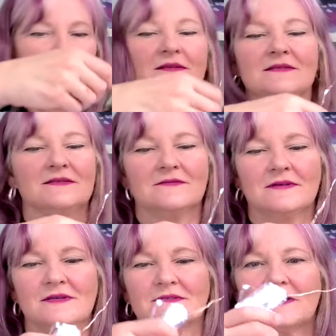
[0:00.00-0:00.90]
So
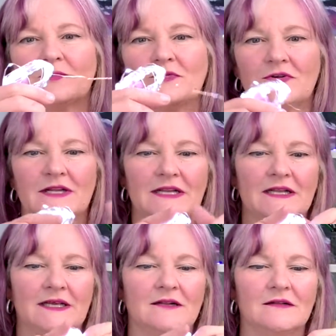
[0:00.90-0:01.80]
here's our pretty
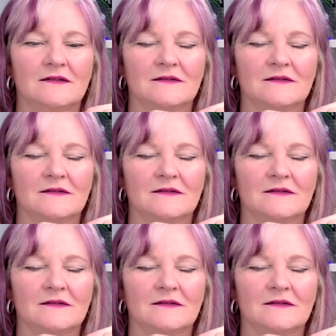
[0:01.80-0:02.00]
little